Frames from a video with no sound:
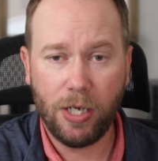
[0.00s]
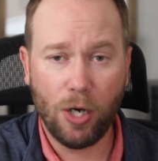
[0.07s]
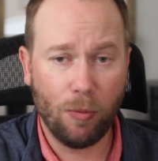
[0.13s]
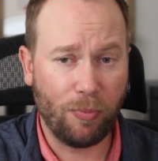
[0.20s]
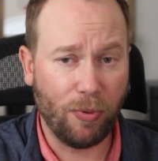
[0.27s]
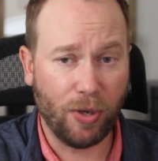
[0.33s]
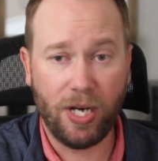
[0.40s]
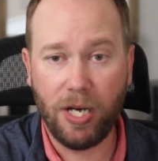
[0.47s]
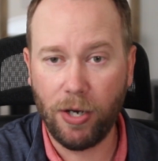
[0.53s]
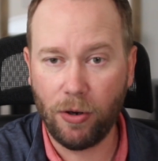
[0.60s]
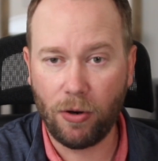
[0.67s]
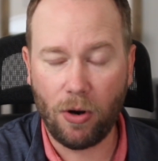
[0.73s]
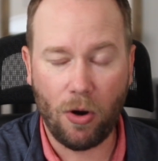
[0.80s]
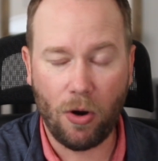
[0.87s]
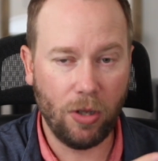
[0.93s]

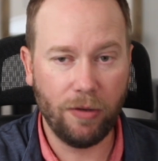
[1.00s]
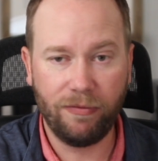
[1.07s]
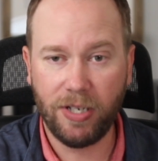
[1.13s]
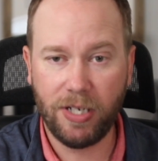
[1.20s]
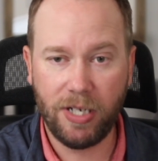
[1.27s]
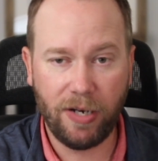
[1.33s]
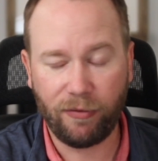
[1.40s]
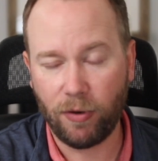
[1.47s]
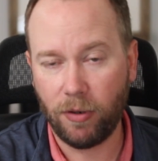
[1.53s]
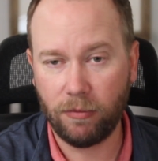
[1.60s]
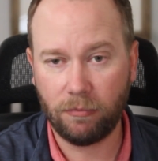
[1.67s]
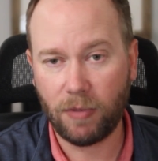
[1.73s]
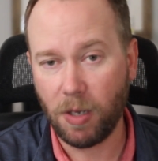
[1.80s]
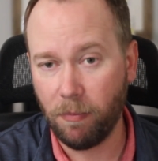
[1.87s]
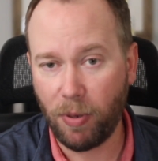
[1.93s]
procure all of the
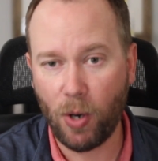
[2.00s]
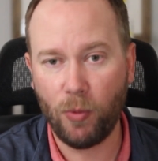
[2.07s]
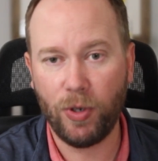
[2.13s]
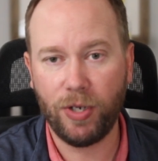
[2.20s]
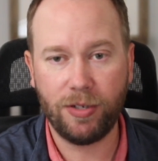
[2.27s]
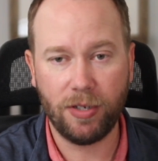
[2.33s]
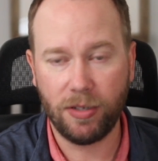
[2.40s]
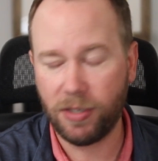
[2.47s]
different components